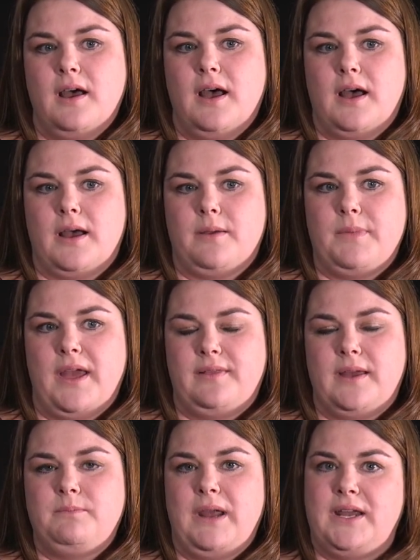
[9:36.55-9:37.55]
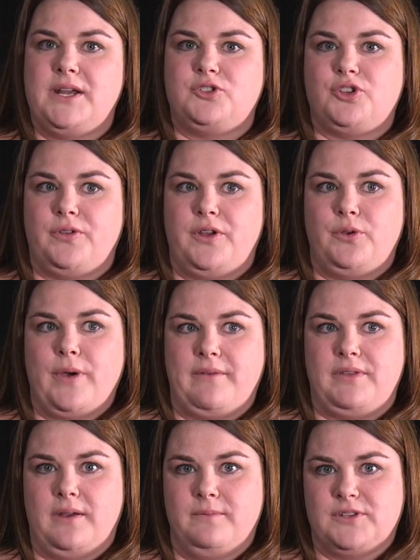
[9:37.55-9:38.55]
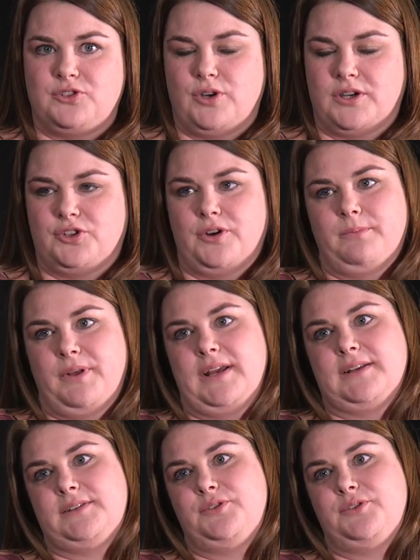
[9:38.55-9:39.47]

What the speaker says: And then making sure that you have the infrastructure in place.